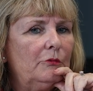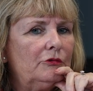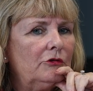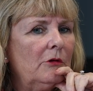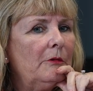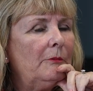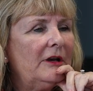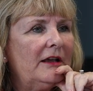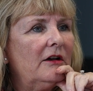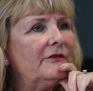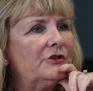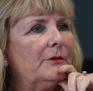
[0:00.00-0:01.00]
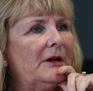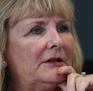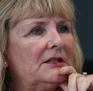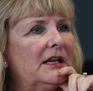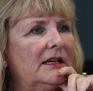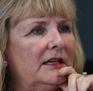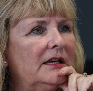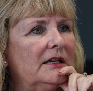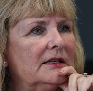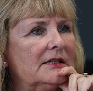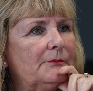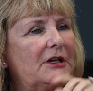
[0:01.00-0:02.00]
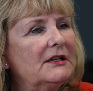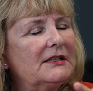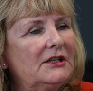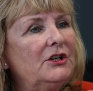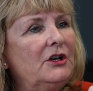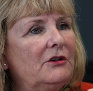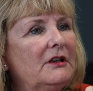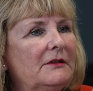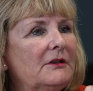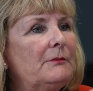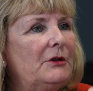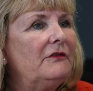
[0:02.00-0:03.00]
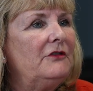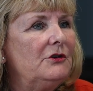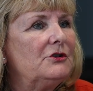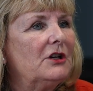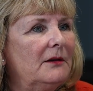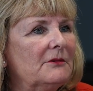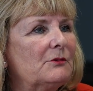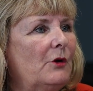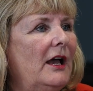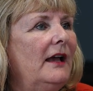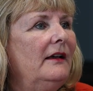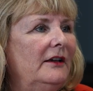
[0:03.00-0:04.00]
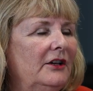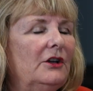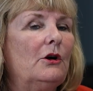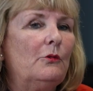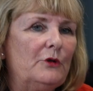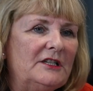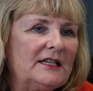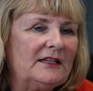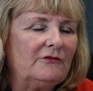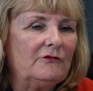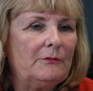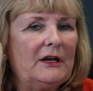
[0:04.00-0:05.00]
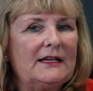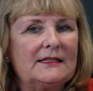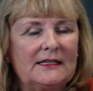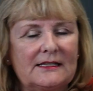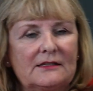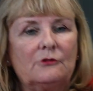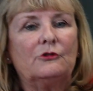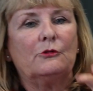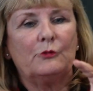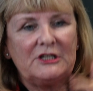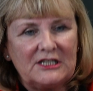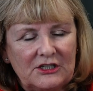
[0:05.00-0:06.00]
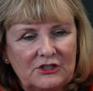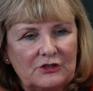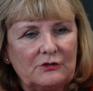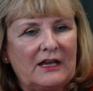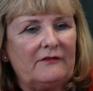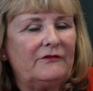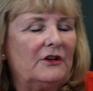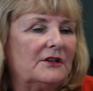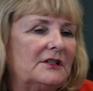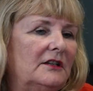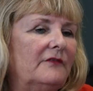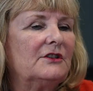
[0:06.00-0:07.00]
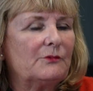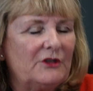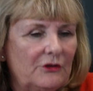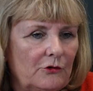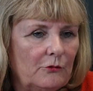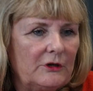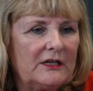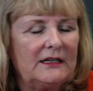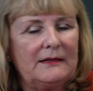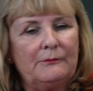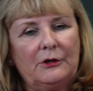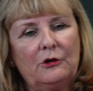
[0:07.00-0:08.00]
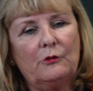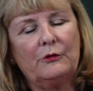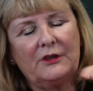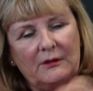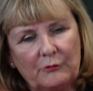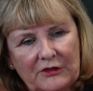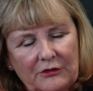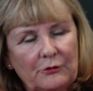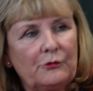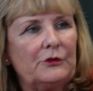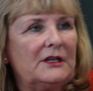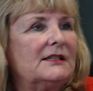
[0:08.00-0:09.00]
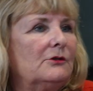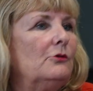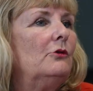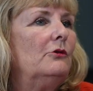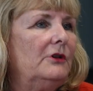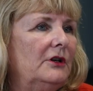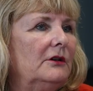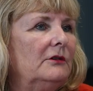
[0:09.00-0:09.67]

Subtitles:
Probably after about 10 years, because, there have been a few times where, we didn't replace this saw, or we didn't do that fast enough because we thought we could limp along with it, and we thought this, or,